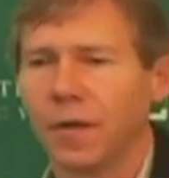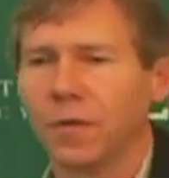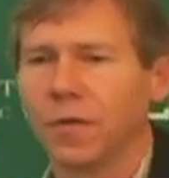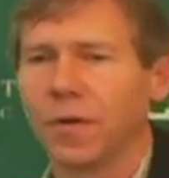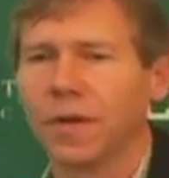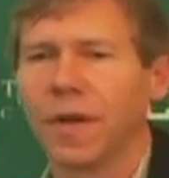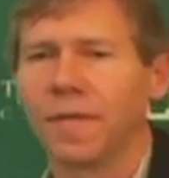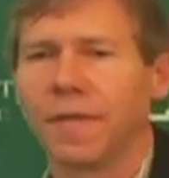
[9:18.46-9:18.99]

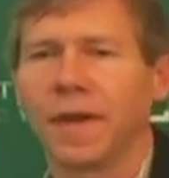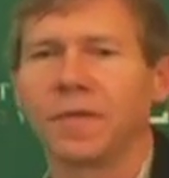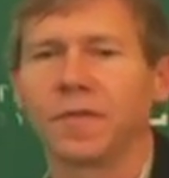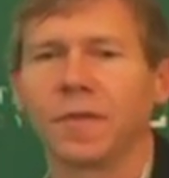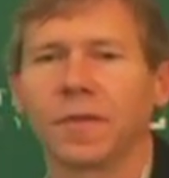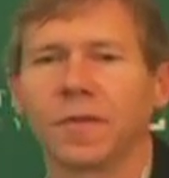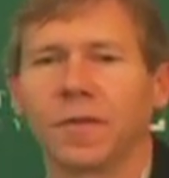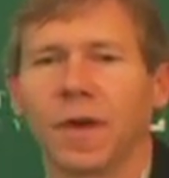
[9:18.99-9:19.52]
to
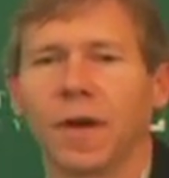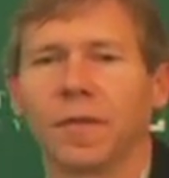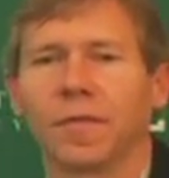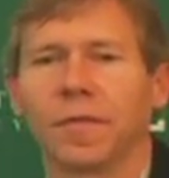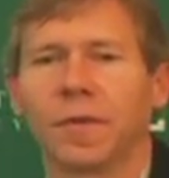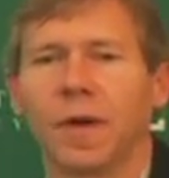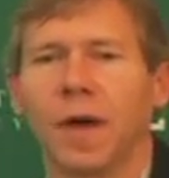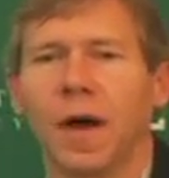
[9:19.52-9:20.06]
divest itself
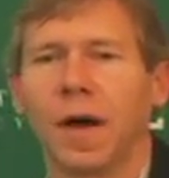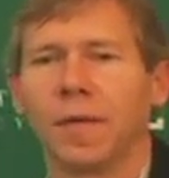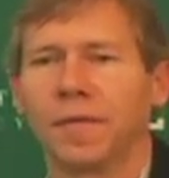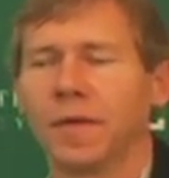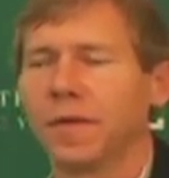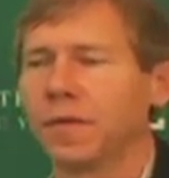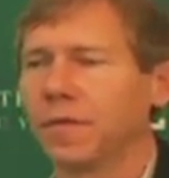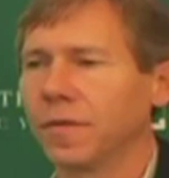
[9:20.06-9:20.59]
of
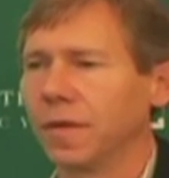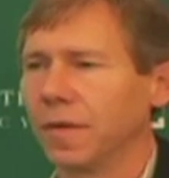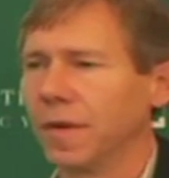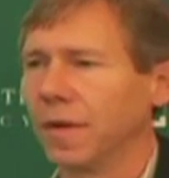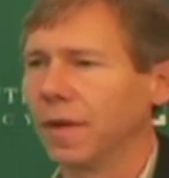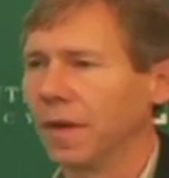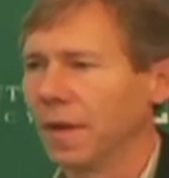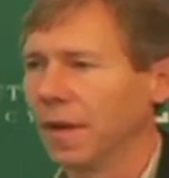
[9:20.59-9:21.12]
these
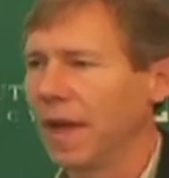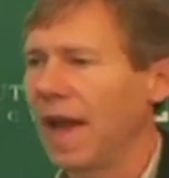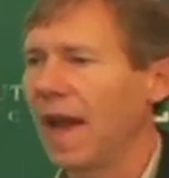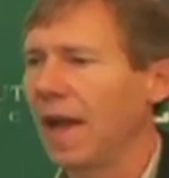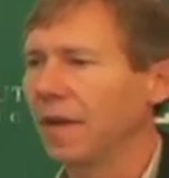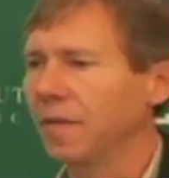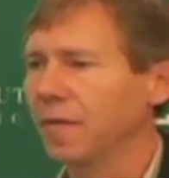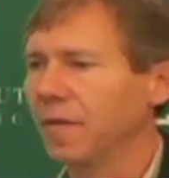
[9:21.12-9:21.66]

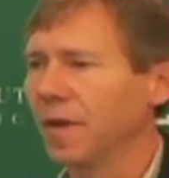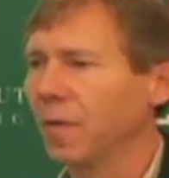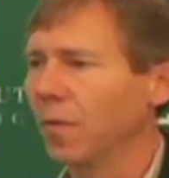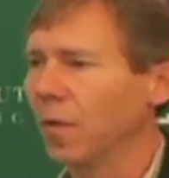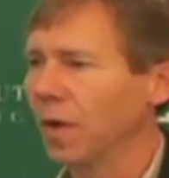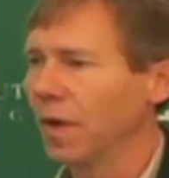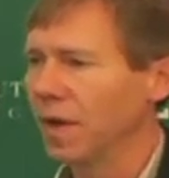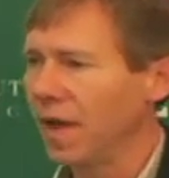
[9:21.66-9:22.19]
lands that
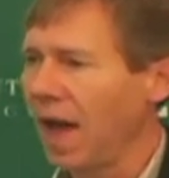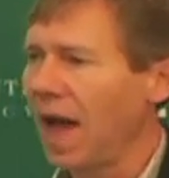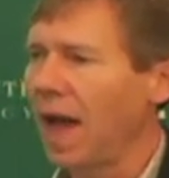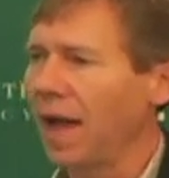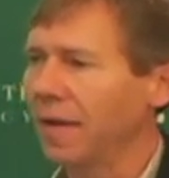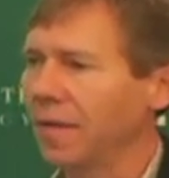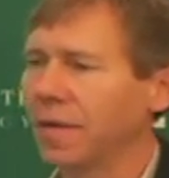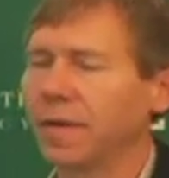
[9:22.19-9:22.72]
were
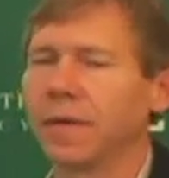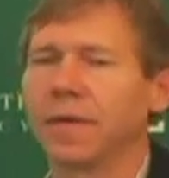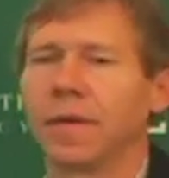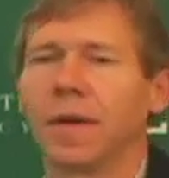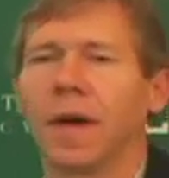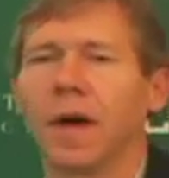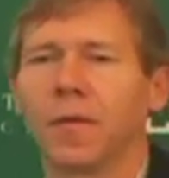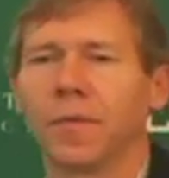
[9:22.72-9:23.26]
not
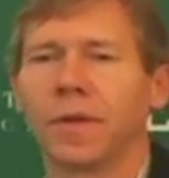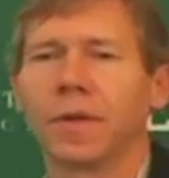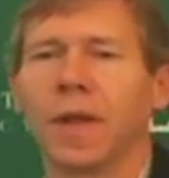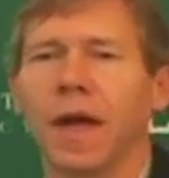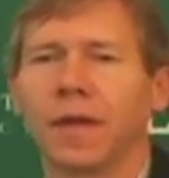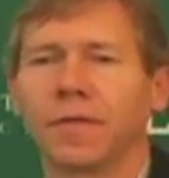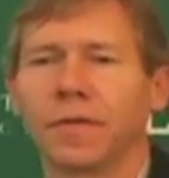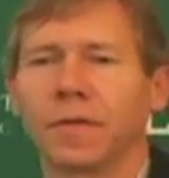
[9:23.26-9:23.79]
uh,
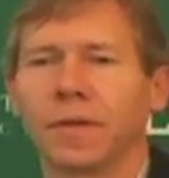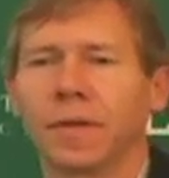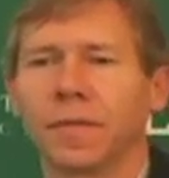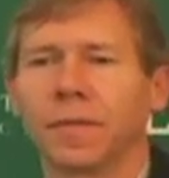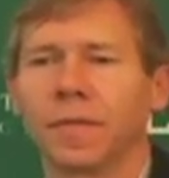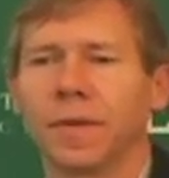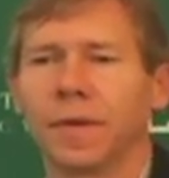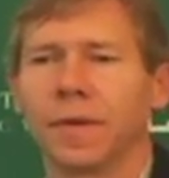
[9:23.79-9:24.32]
realizing the,
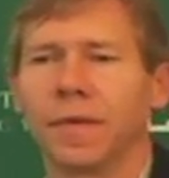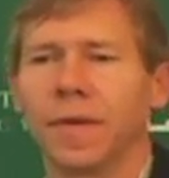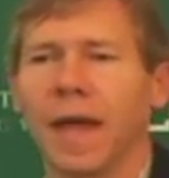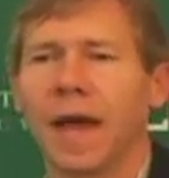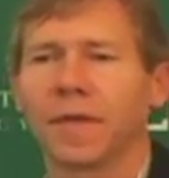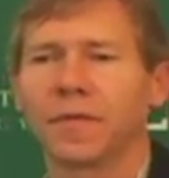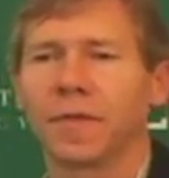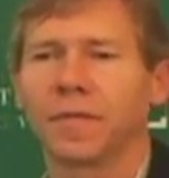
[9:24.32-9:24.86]
the, the
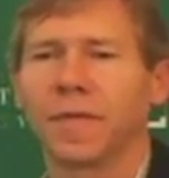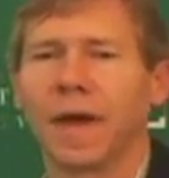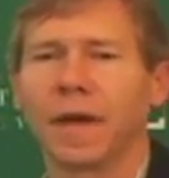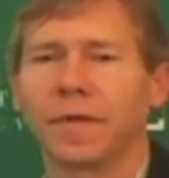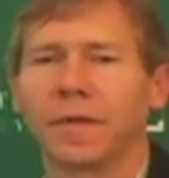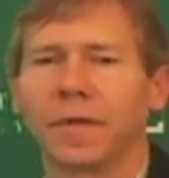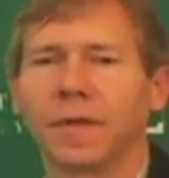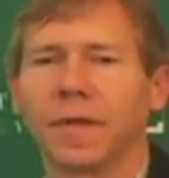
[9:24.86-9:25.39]
asset
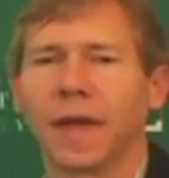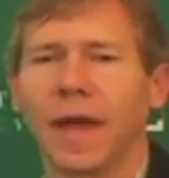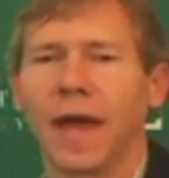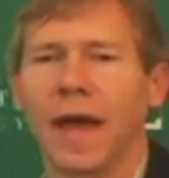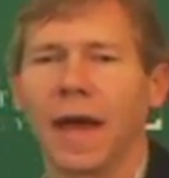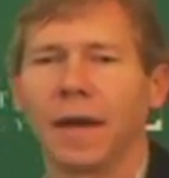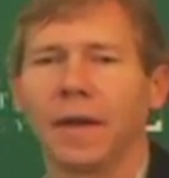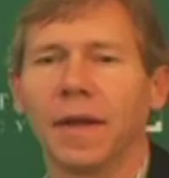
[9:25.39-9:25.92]
value that they
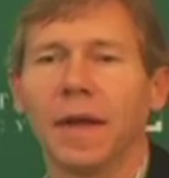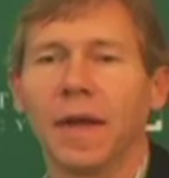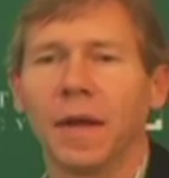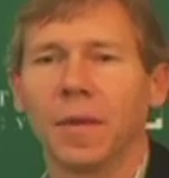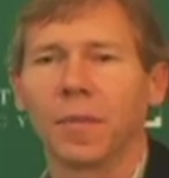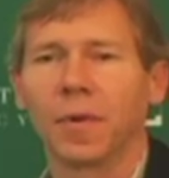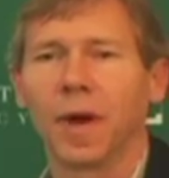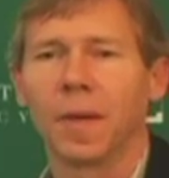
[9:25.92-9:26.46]
had.
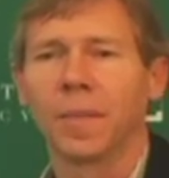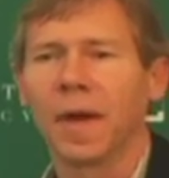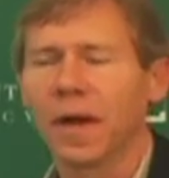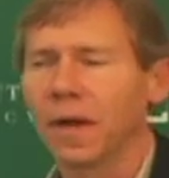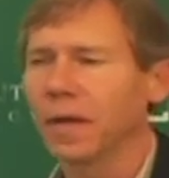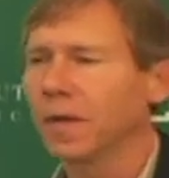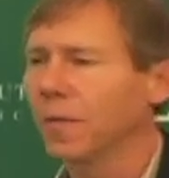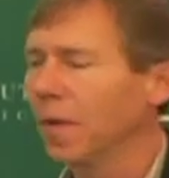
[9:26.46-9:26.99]

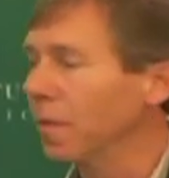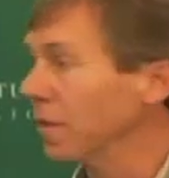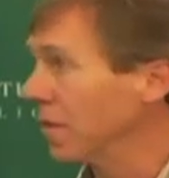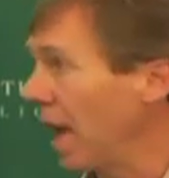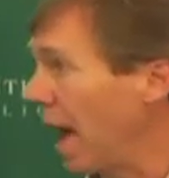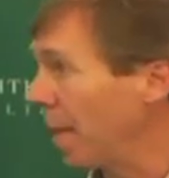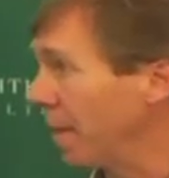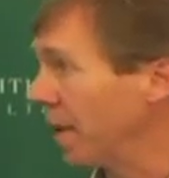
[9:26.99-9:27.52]
Primarily what was
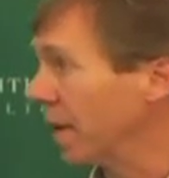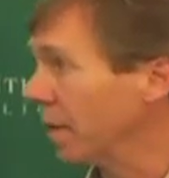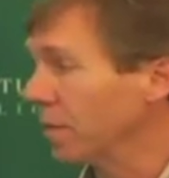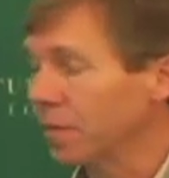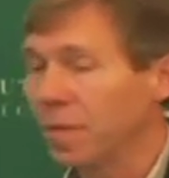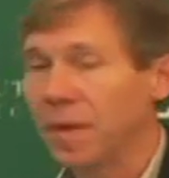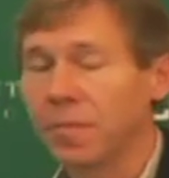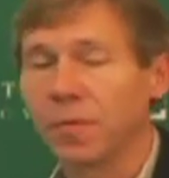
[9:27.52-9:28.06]
happening
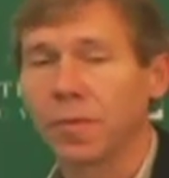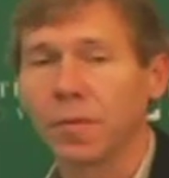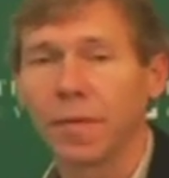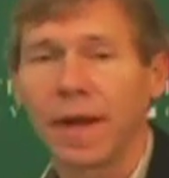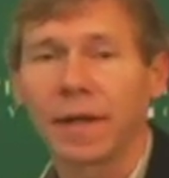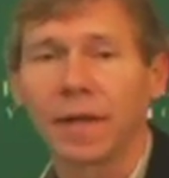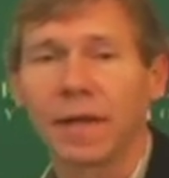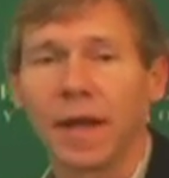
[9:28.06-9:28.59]
was people were
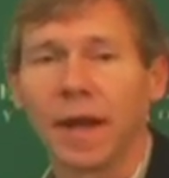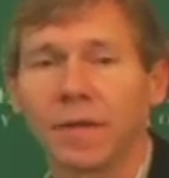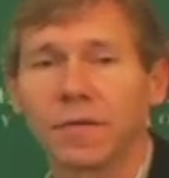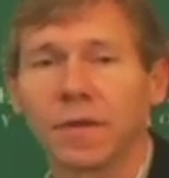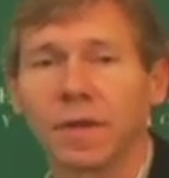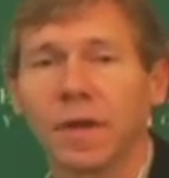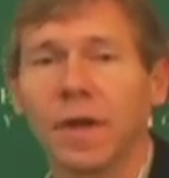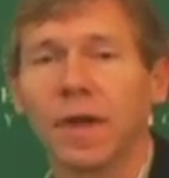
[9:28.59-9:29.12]

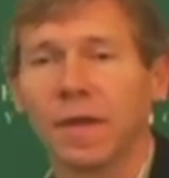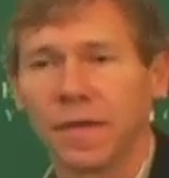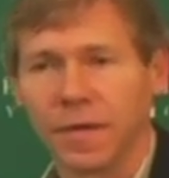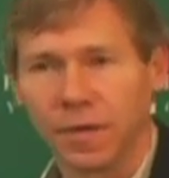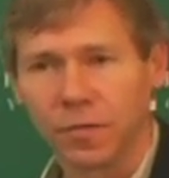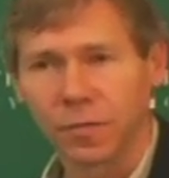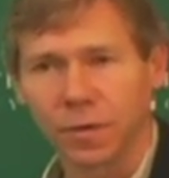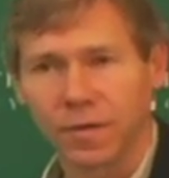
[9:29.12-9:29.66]
recognizing
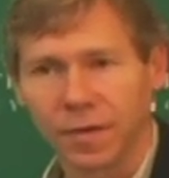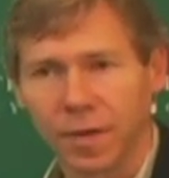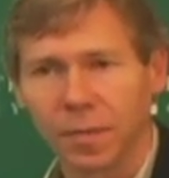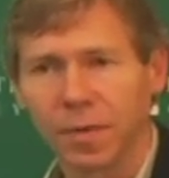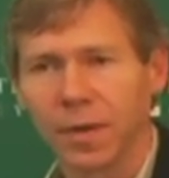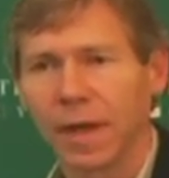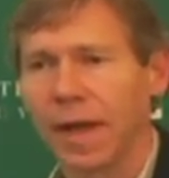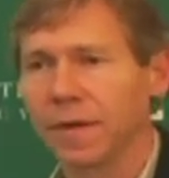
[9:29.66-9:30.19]
these were
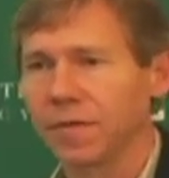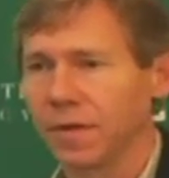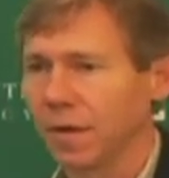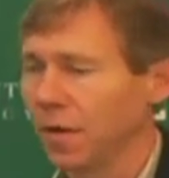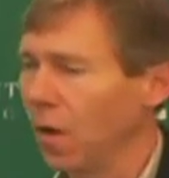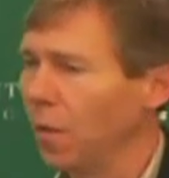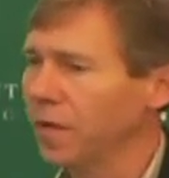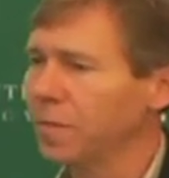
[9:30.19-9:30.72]
timber lands that
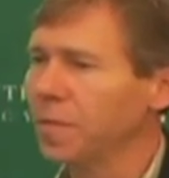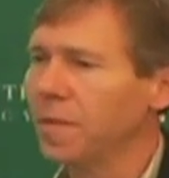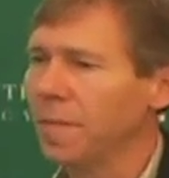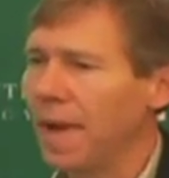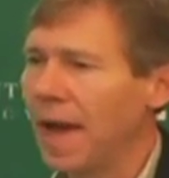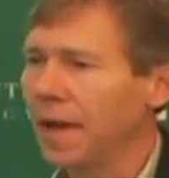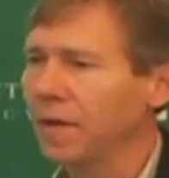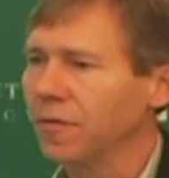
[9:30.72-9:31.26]
had always been
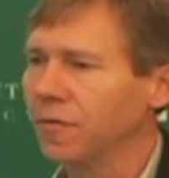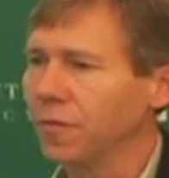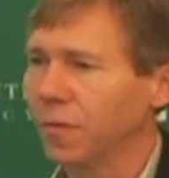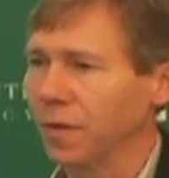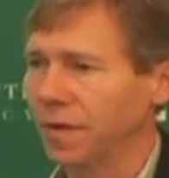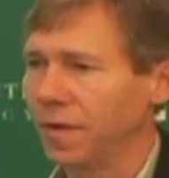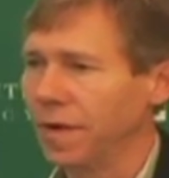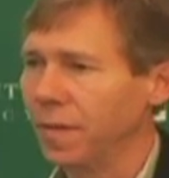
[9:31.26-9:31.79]
managed
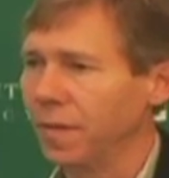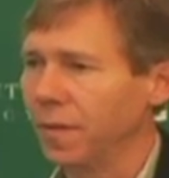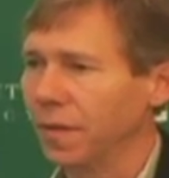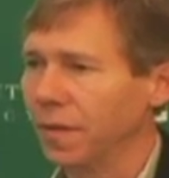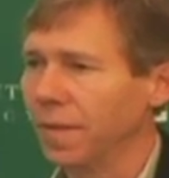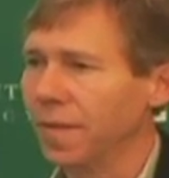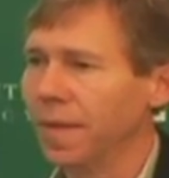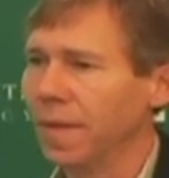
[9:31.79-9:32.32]
for
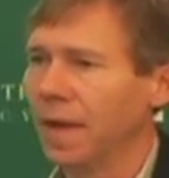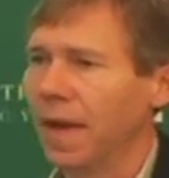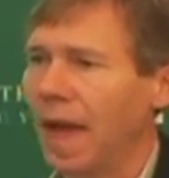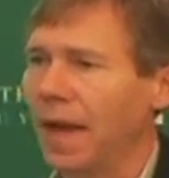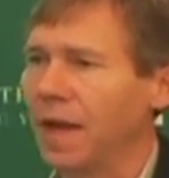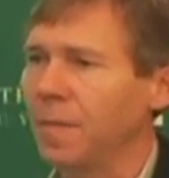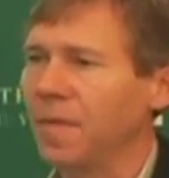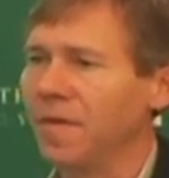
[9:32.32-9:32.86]
timber
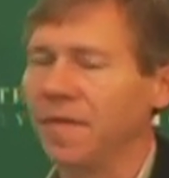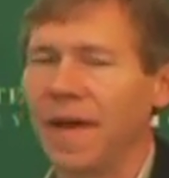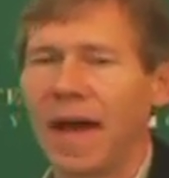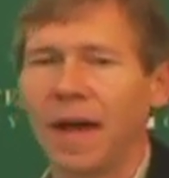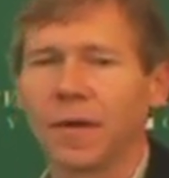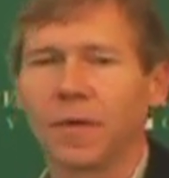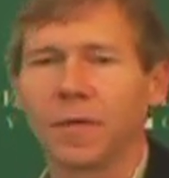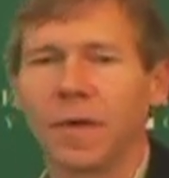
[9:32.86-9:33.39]
and had been
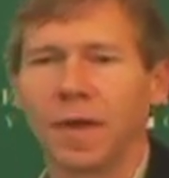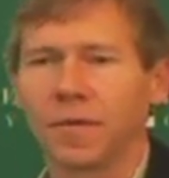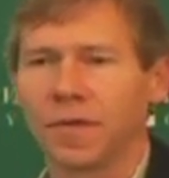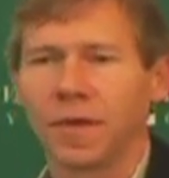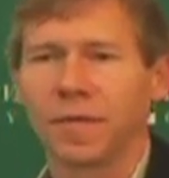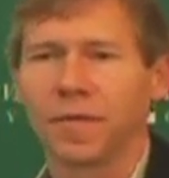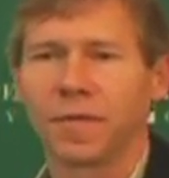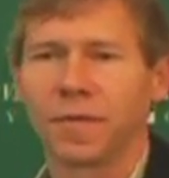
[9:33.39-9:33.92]
valued as
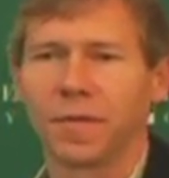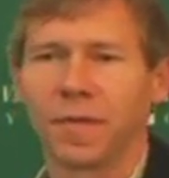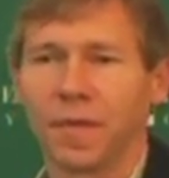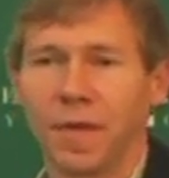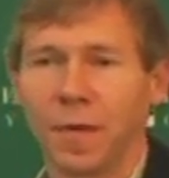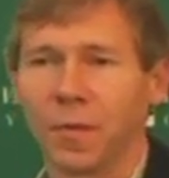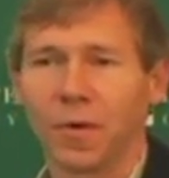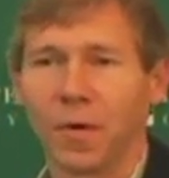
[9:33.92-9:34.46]
if
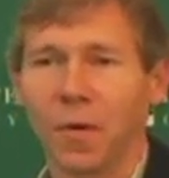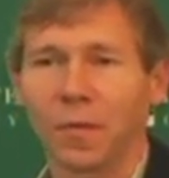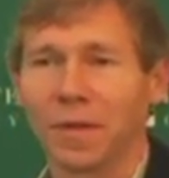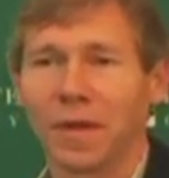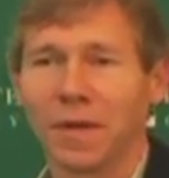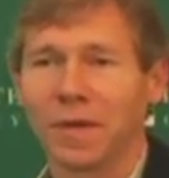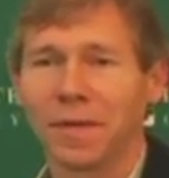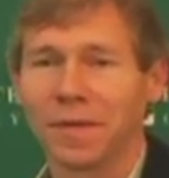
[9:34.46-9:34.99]
they were
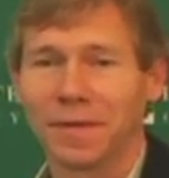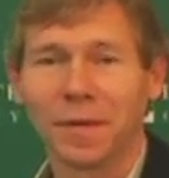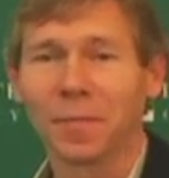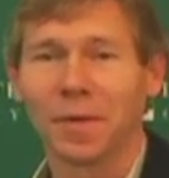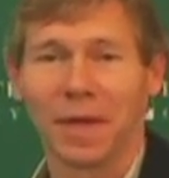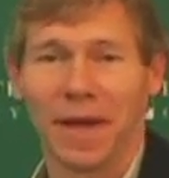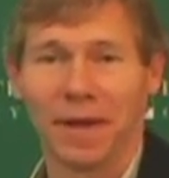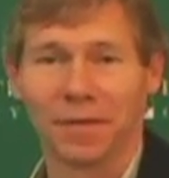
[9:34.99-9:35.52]
only
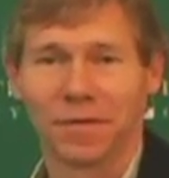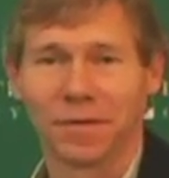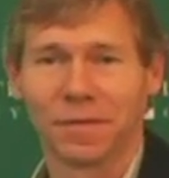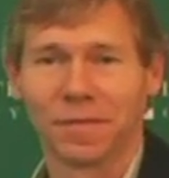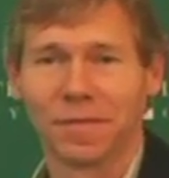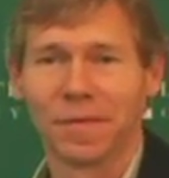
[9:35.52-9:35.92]
timber lands.